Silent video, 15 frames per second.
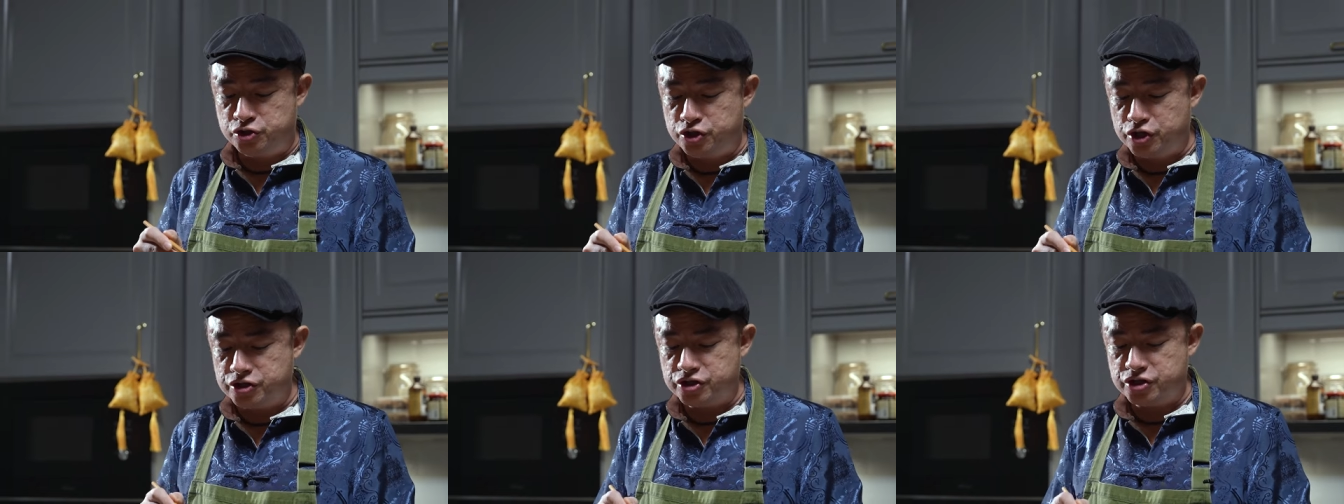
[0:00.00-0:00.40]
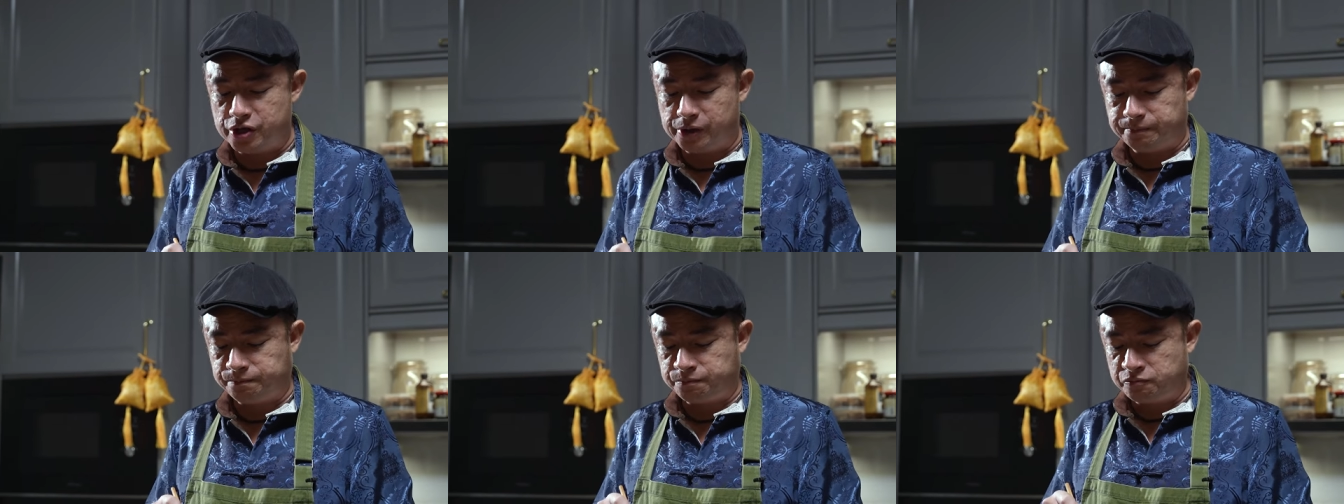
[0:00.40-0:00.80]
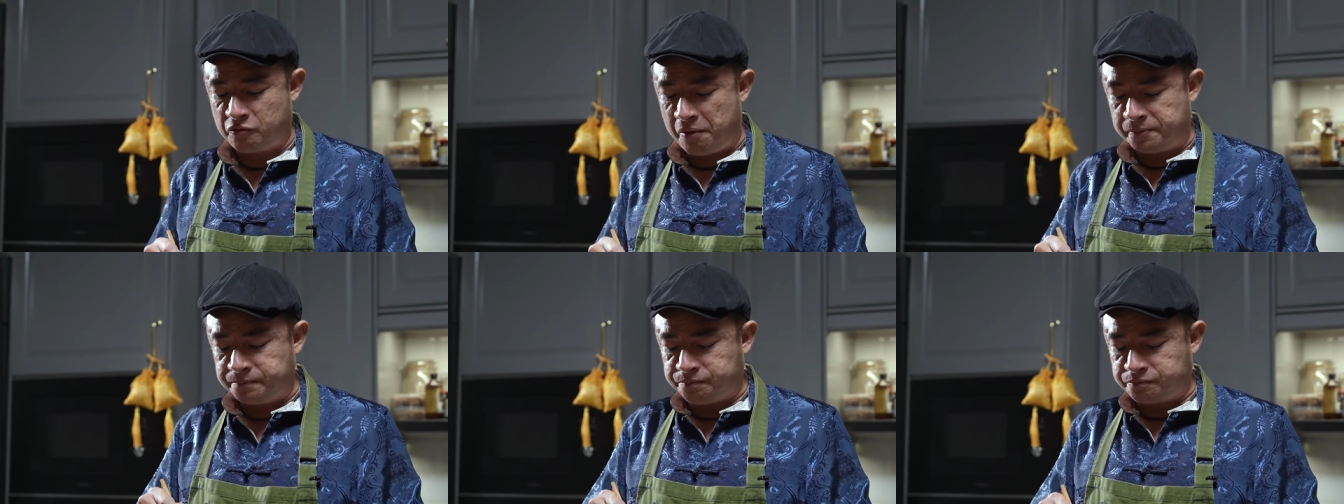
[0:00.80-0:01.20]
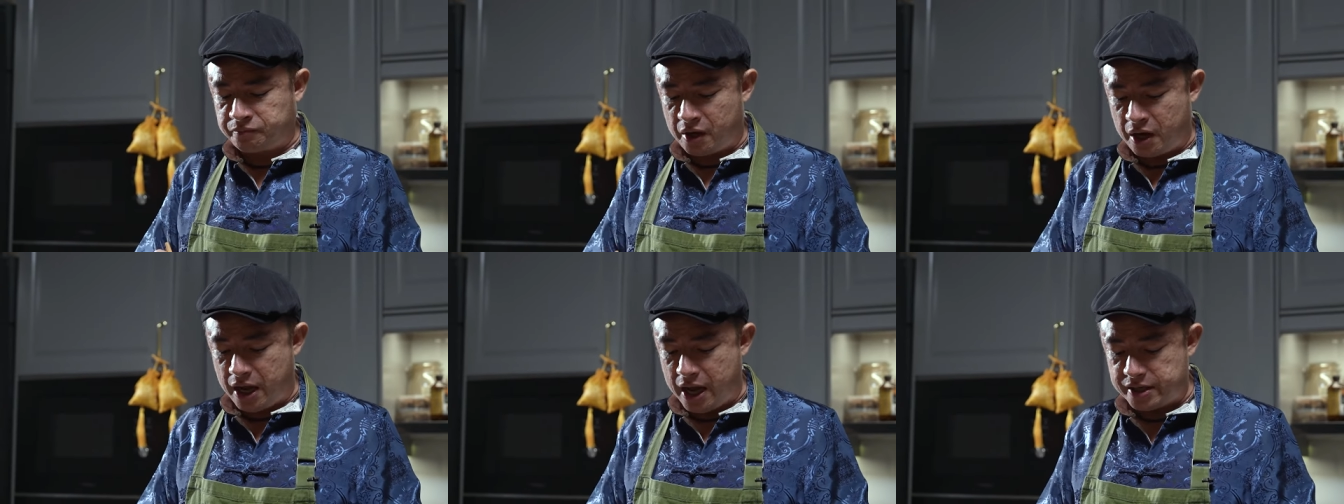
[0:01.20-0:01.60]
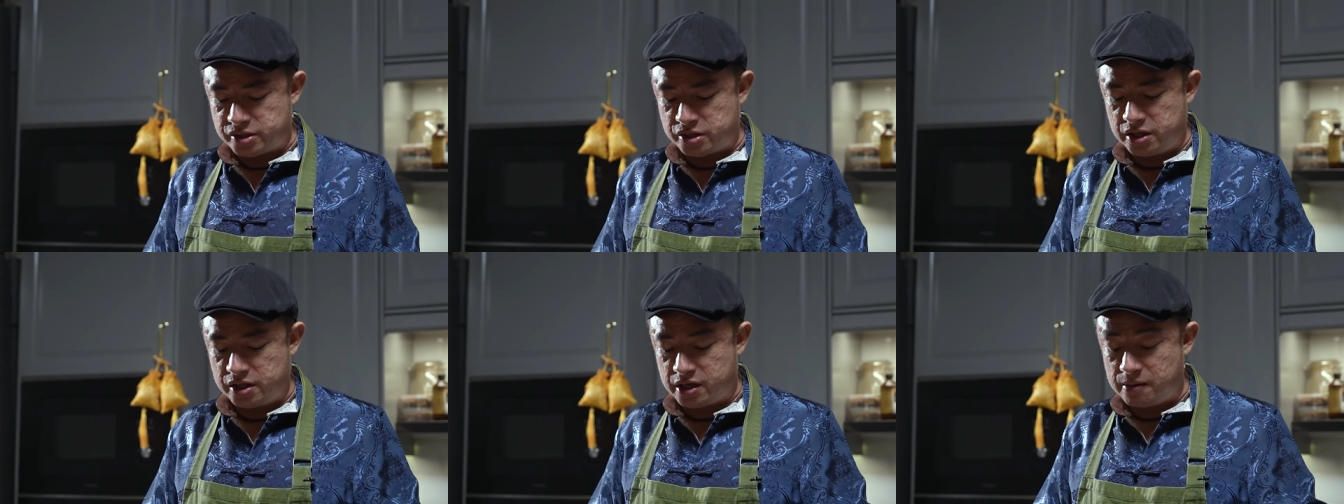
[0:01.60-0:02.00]
ginger,
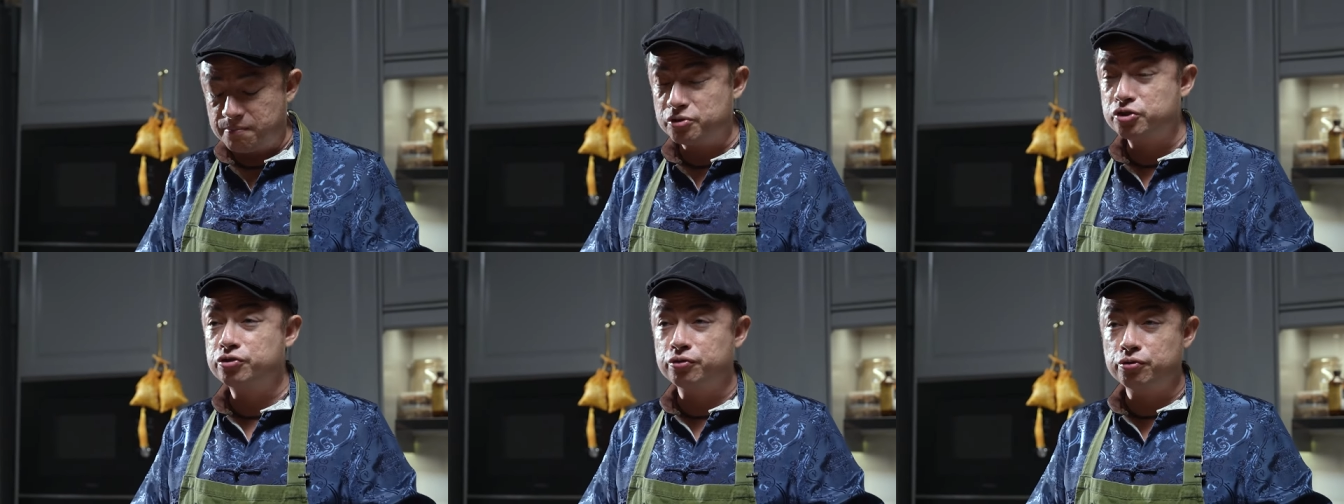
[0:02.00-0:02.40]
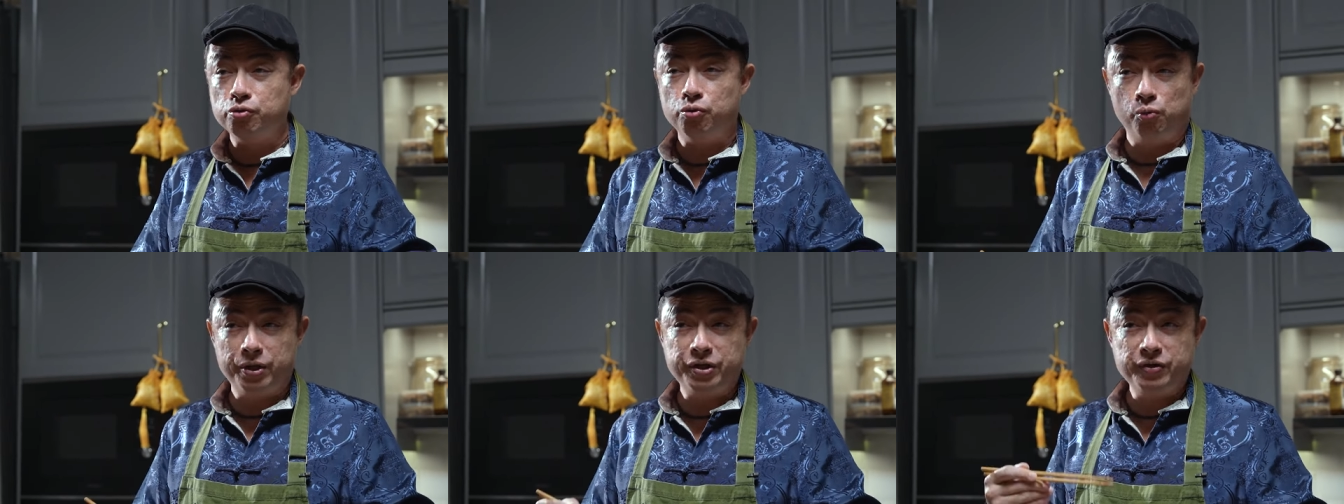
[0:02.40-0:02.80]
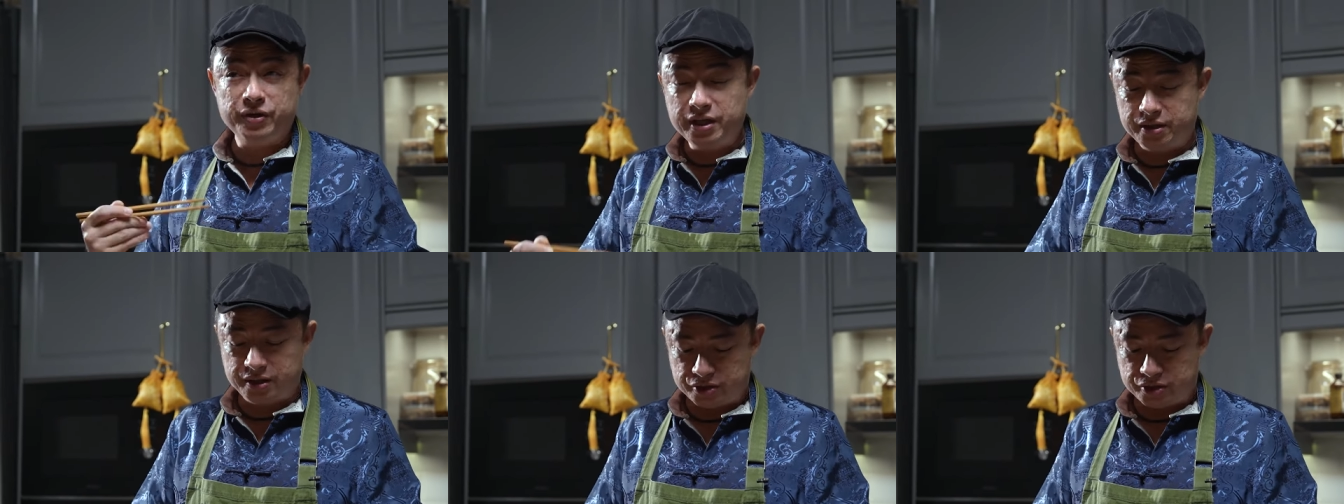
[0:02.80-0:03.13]
actually comes through when you eat